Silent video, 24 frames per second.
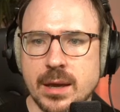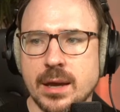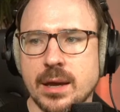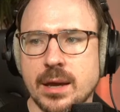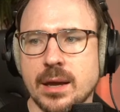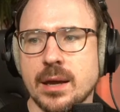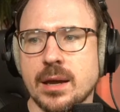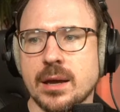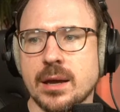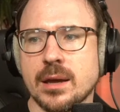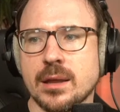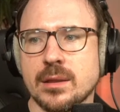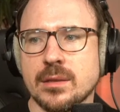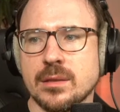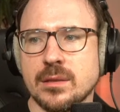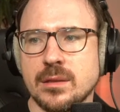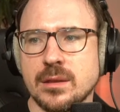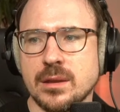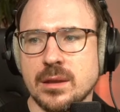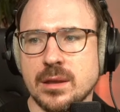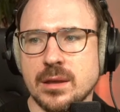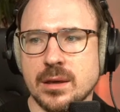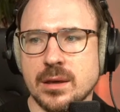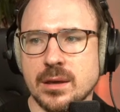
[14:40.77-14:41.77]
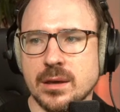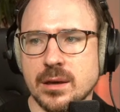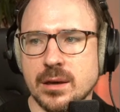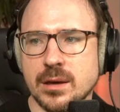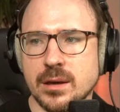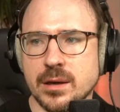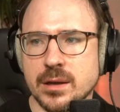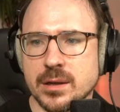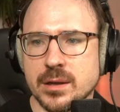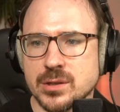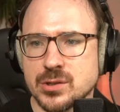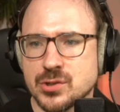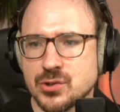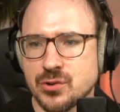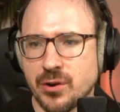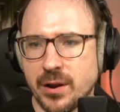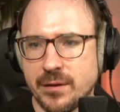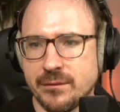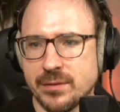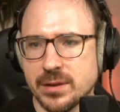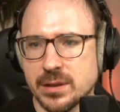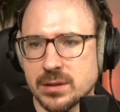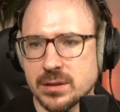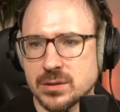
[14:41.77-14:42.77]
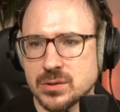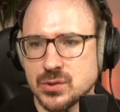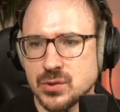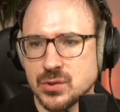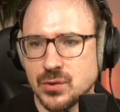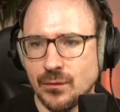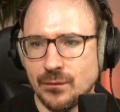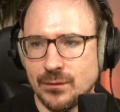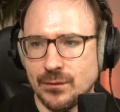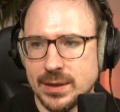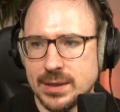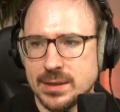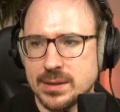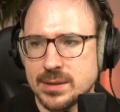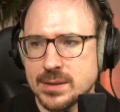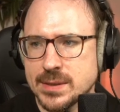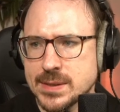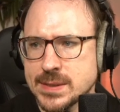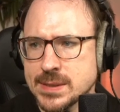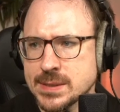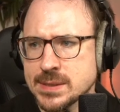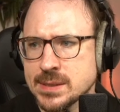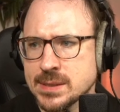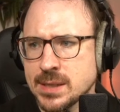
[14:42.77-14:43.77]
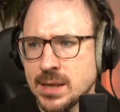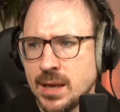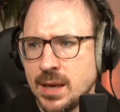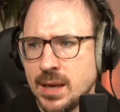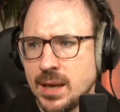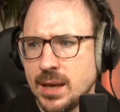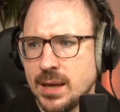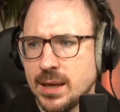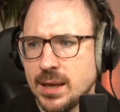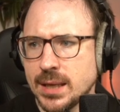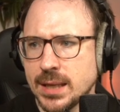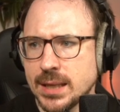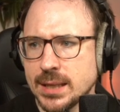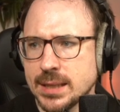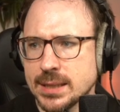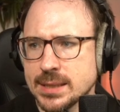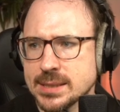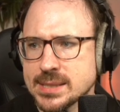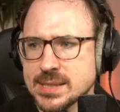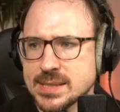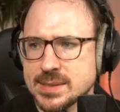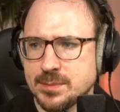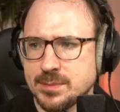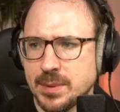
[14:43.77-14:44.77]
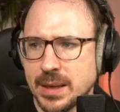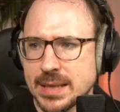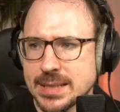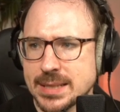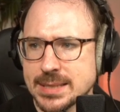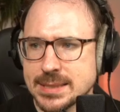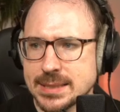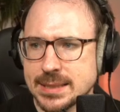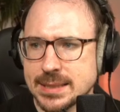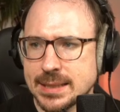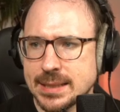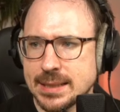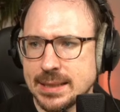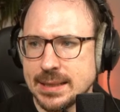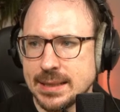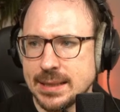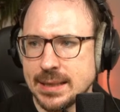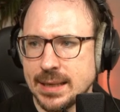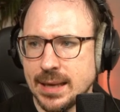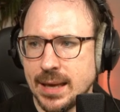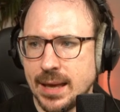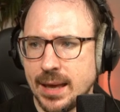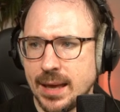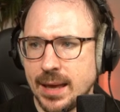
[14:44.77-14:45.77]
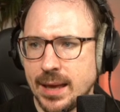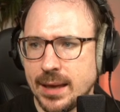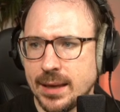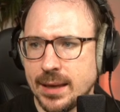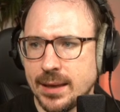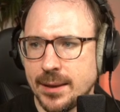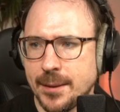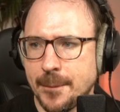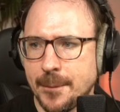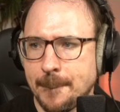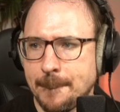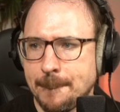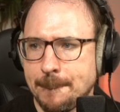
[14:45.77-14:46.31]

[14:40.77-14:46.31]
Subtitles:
and the travel to Venus is basically a